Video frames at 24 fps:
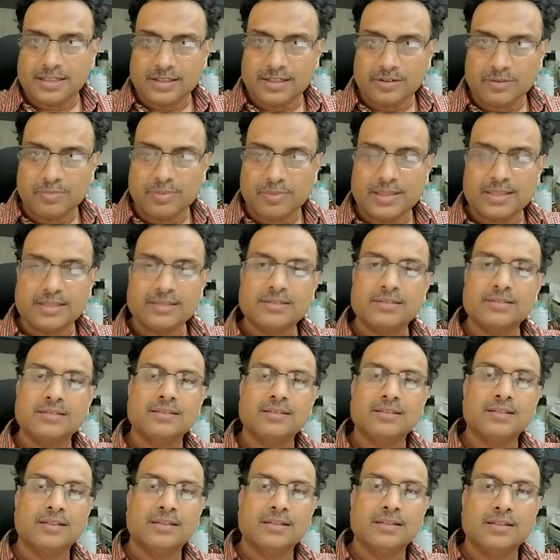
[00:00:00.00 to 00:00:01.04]
you please
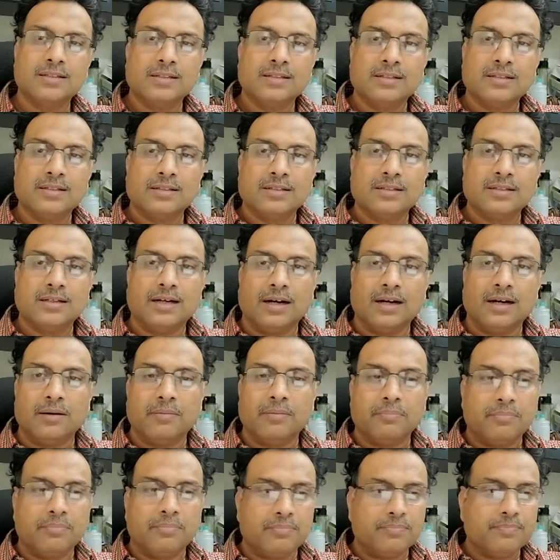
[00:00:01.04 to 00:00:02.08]

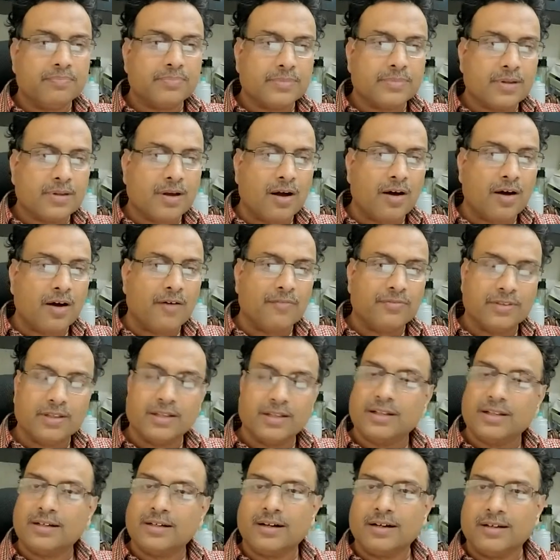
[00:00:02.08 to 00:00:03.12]
off the
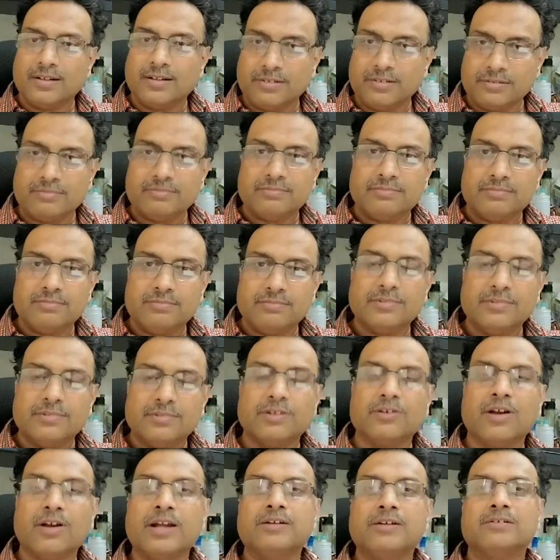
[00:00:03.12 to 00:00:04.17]
record you
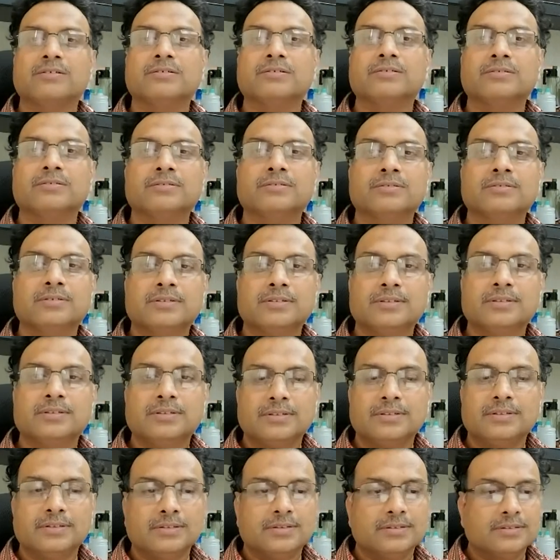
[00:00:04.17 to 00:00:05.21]
write to
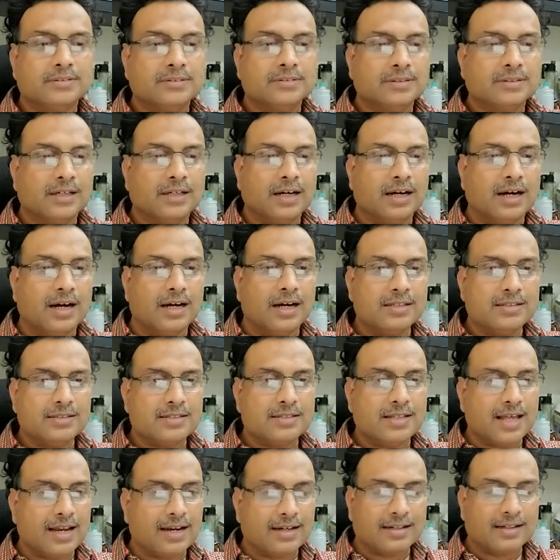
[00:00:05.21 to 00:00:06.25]
us
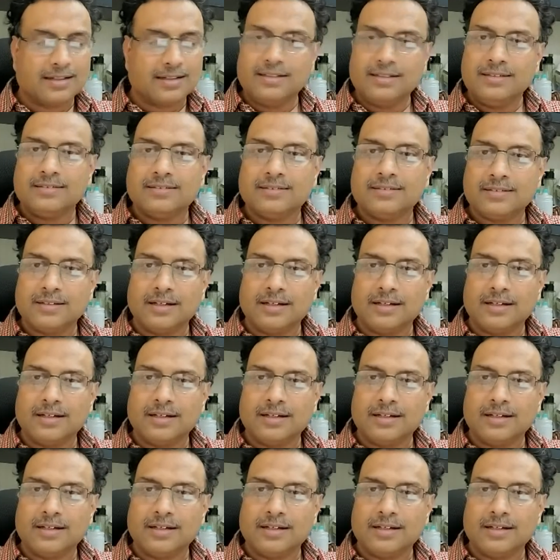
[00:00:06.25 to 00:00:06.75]
directly.